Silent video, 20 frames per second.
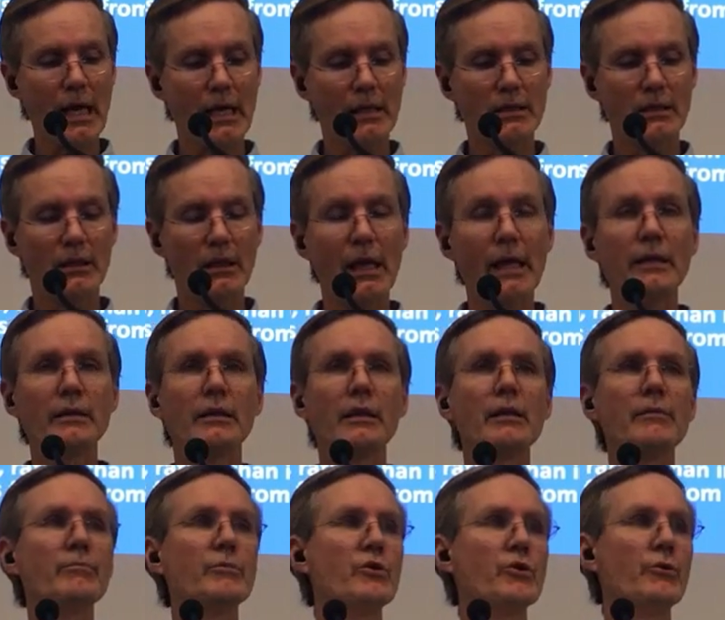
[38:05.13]
has led
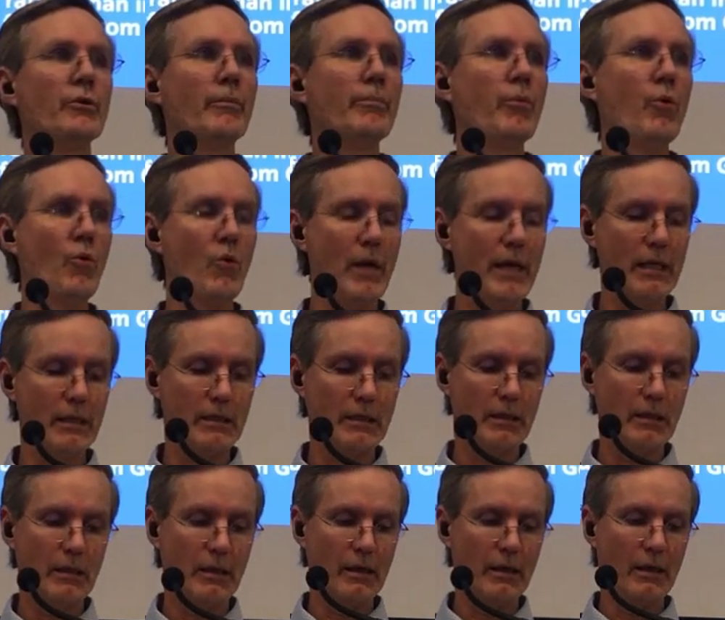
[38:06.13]
them to a point
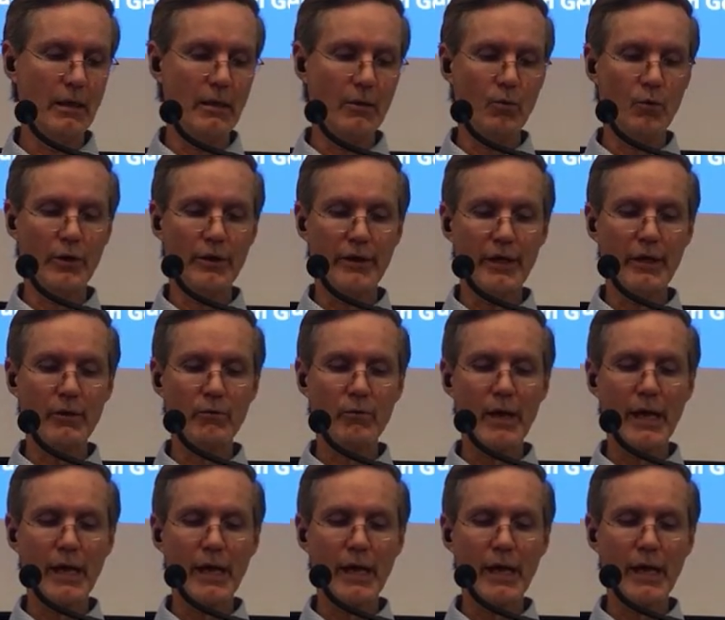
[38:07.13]
where they're